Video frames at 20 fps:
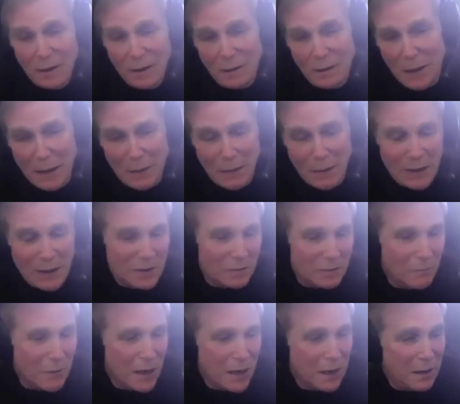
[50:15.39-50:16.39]
maybe it's
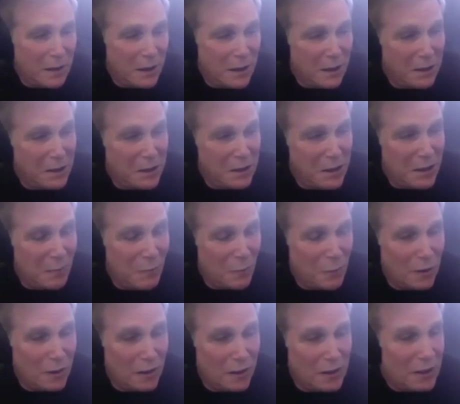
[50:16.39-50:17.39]
money that you didn't
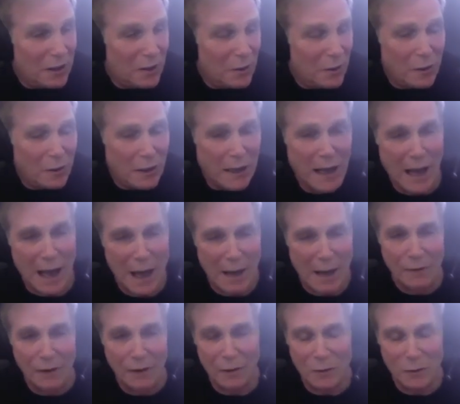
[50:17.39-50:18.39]
really think you were going to have
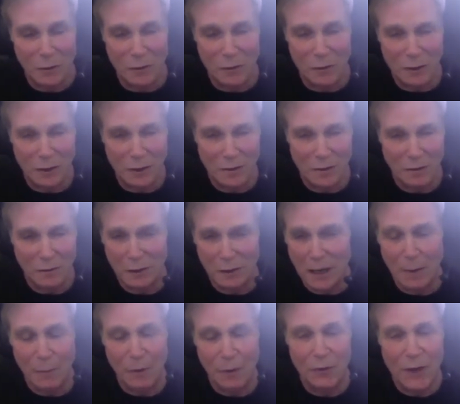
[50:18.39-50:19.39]
and it turns into a
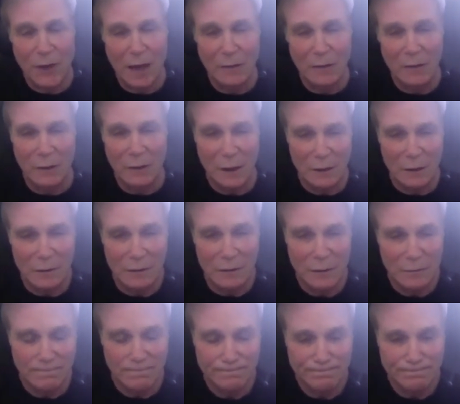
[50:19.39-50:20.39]
couple thousand dollars.
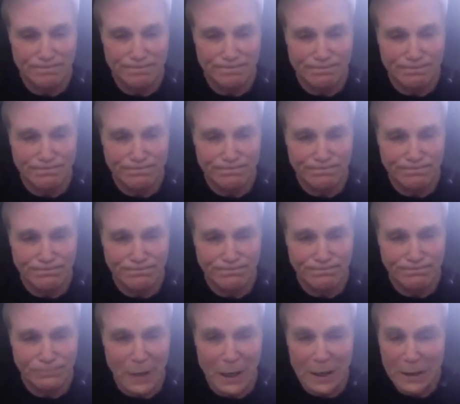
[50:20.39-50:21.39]
Yeah.
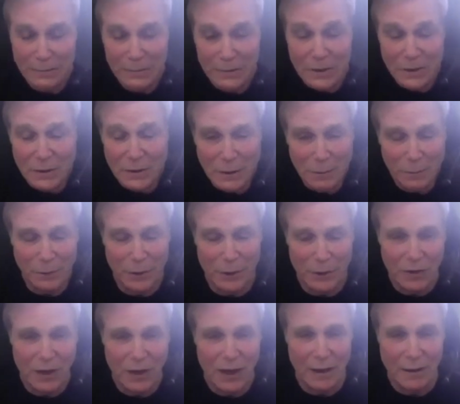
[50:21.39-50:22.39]
Right? Yeah. It's as simple yeah. as
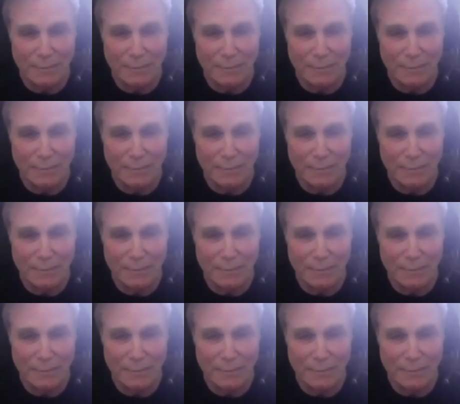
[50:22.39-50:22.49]
that.